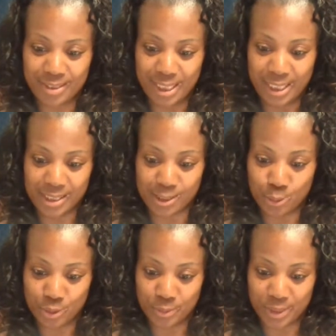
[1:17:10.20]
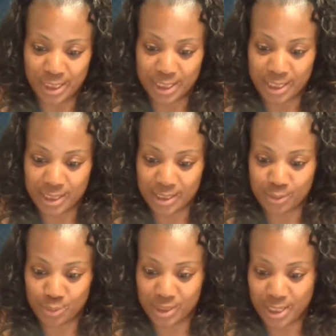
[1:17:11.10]
Yes, Lori, we need to get us,
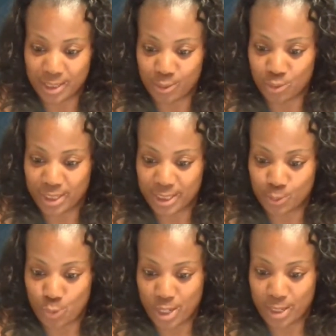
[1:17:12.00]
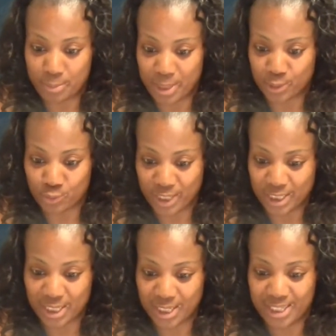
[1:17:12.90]
what's that? Lori got the wine bottle right
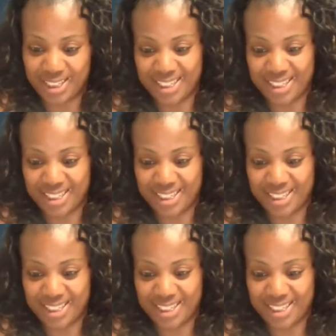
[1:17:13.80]
there.